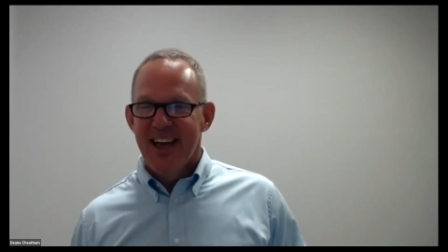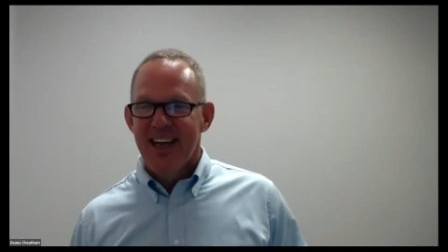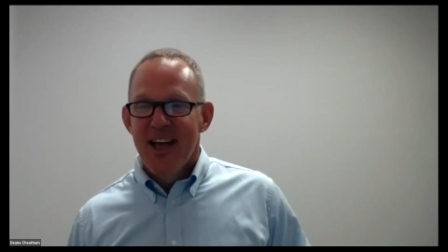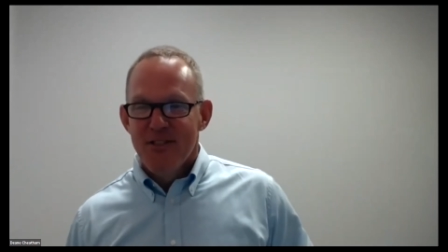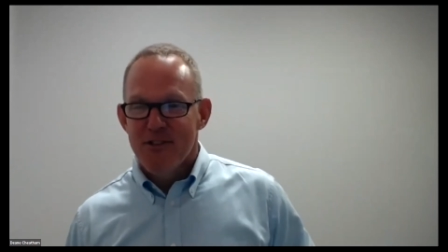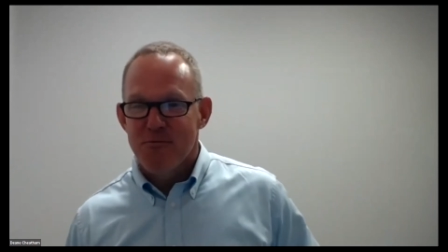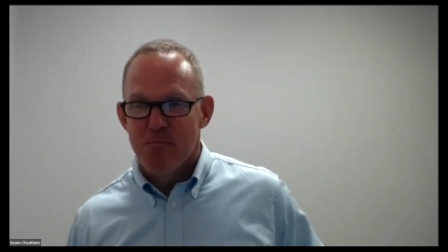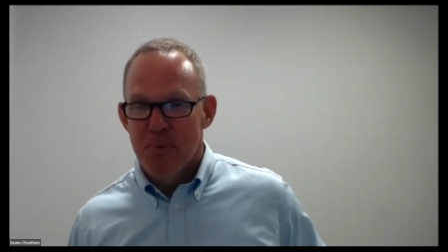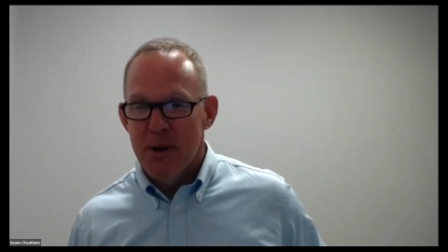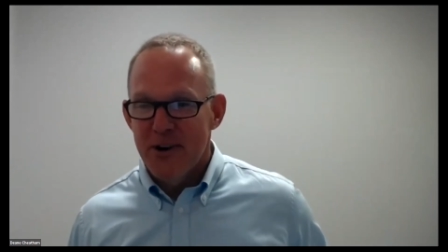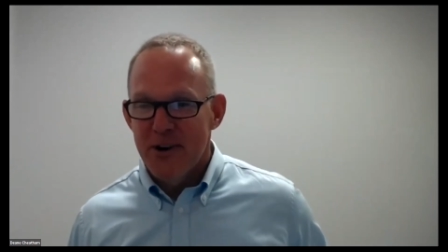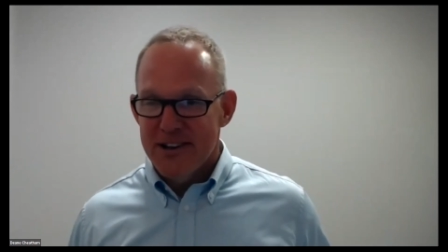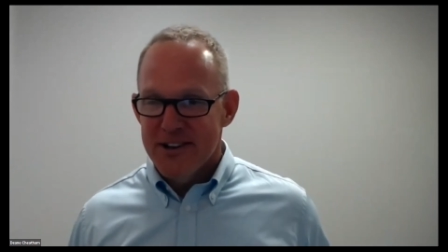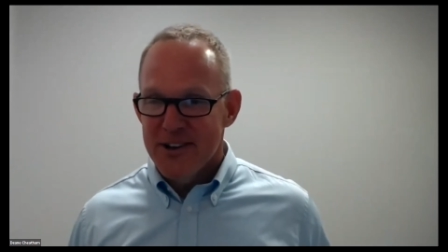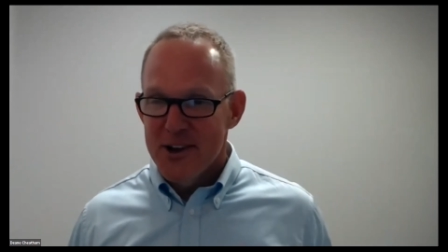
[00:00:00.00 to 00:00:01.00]
this
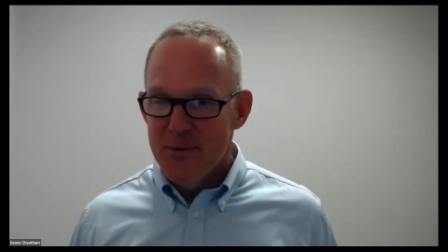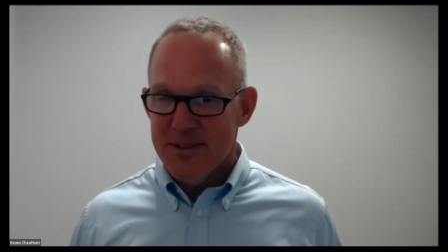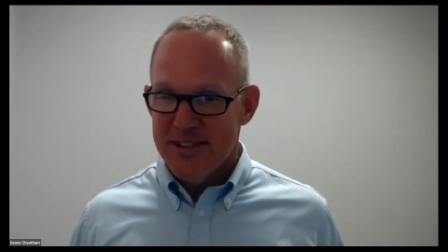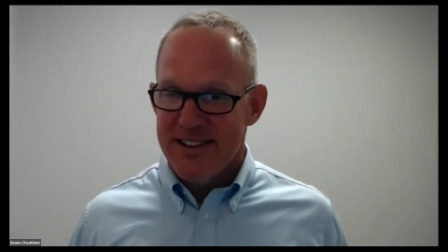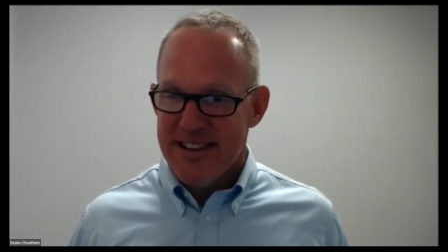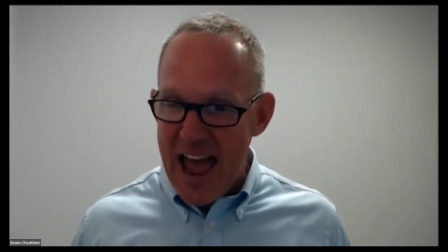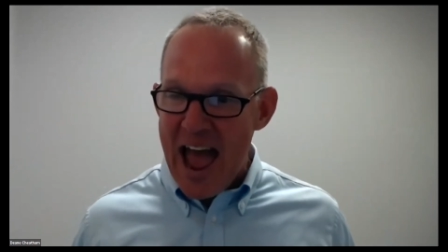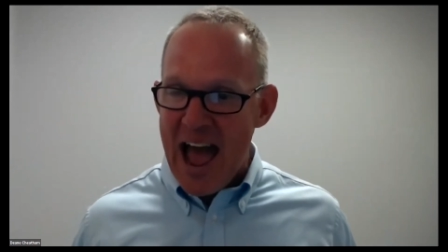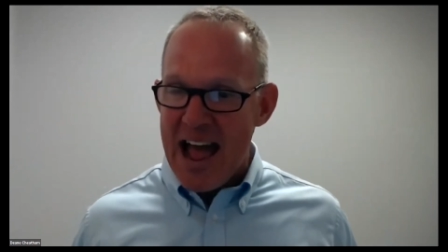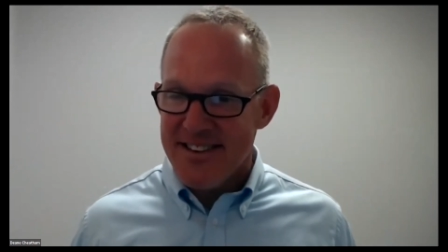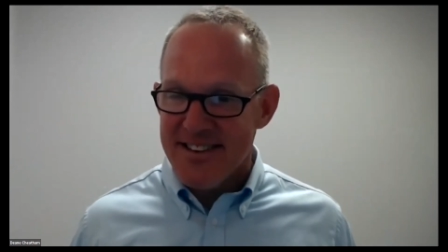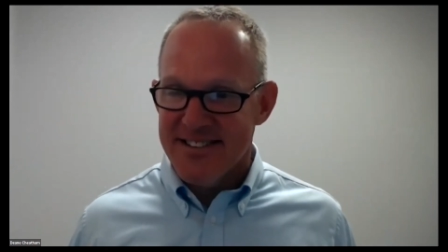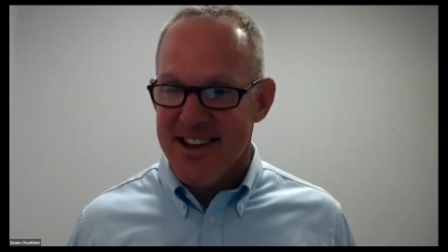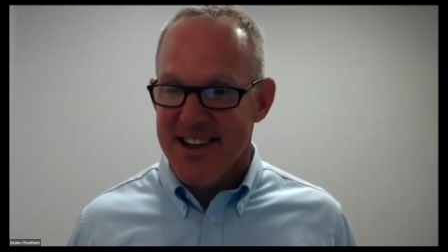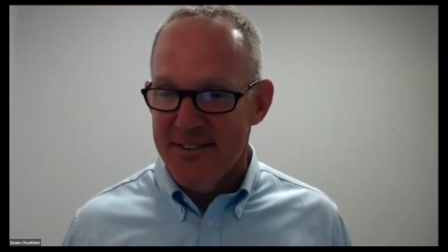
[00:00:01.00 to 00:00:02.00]
bearded dude with the tats
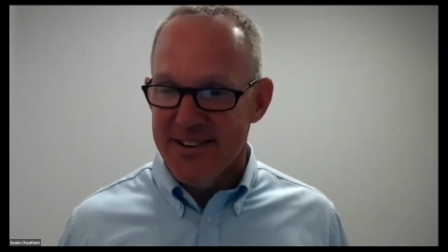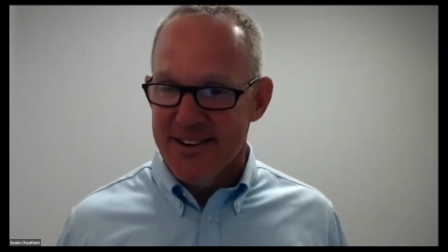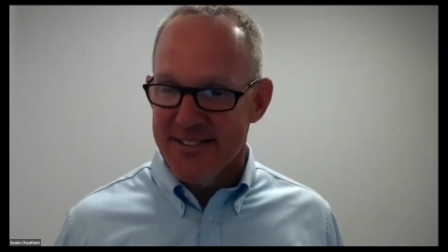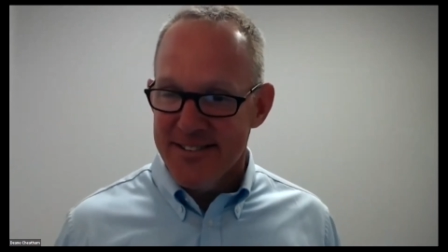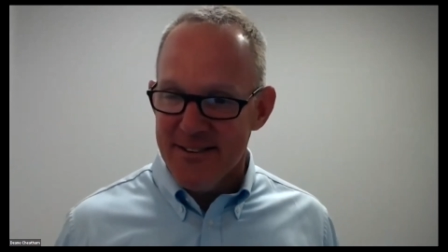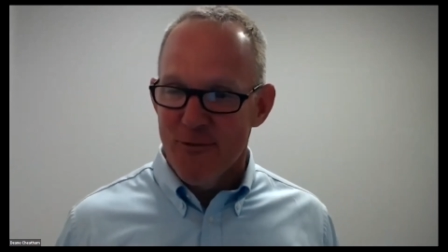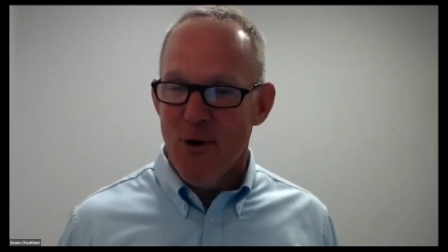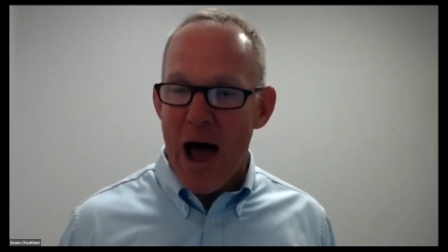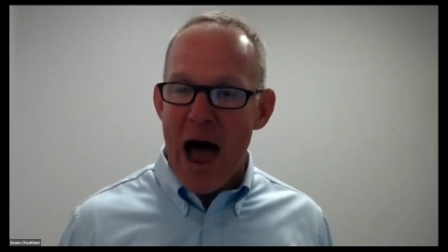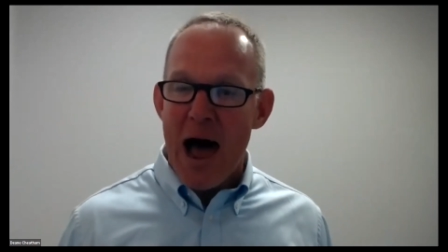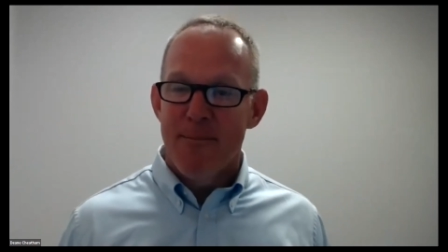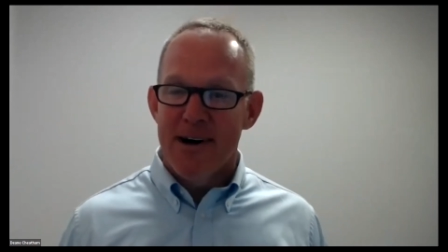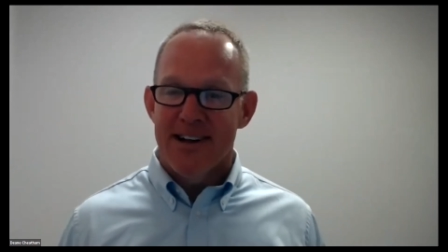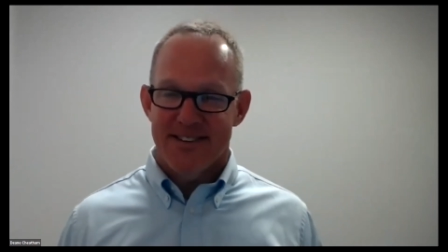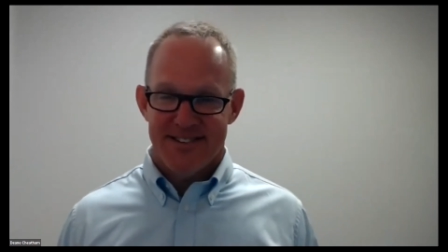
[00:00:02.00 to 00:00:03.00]
is coming to rob
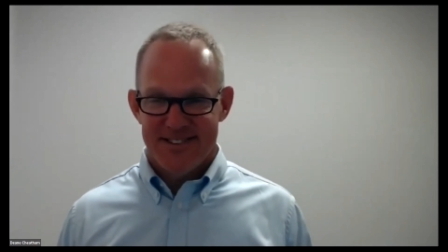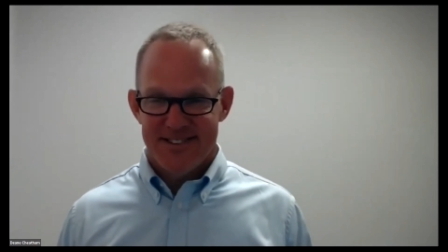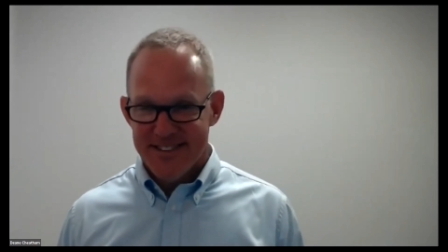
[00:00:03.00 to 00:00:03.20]
us.